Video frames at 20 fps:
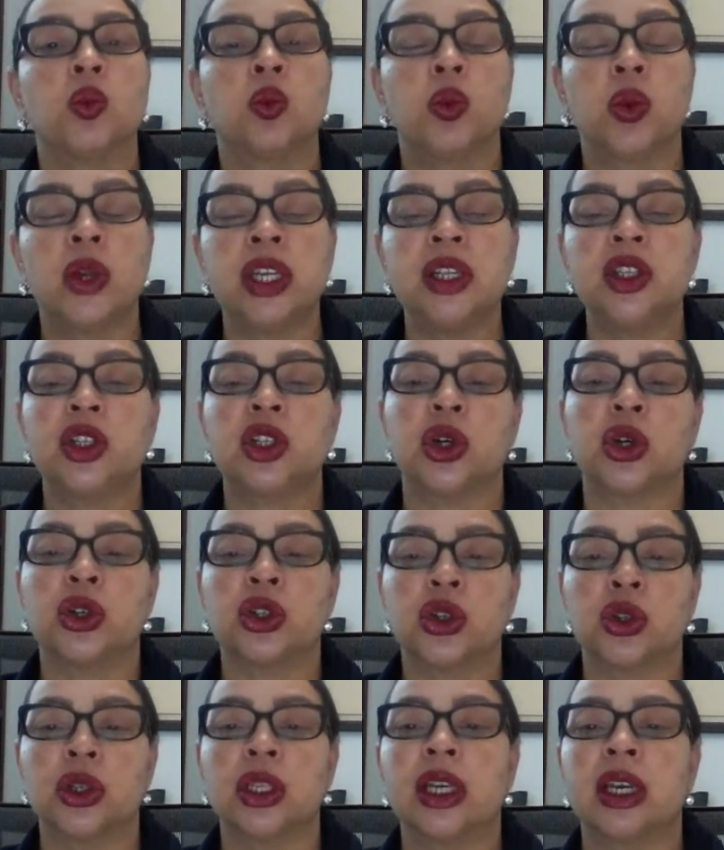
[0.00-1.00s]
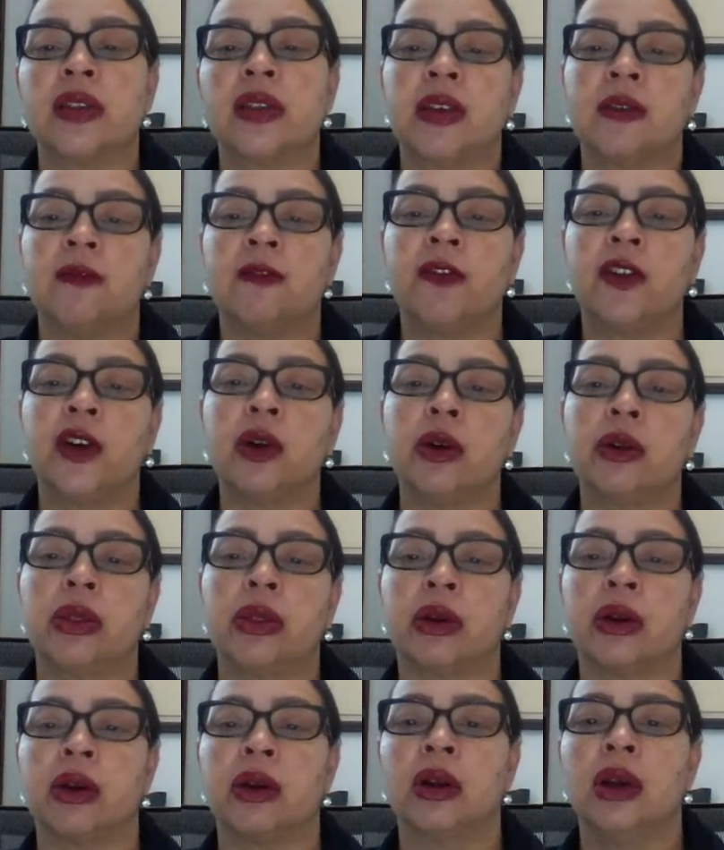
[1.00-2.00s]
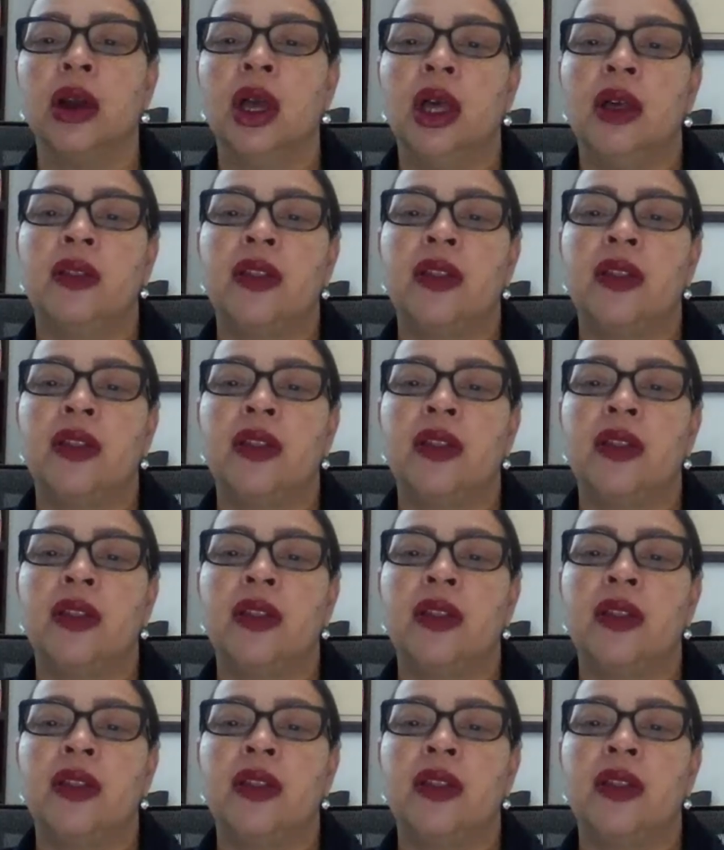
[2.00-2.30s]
research or look at them further.